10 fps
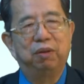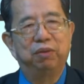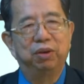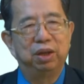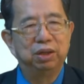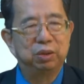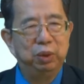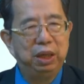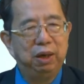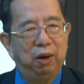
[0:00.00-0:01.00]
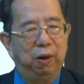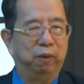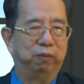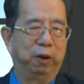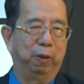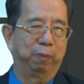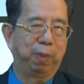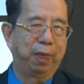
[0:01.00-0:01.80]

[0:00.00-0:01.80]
for this week of um,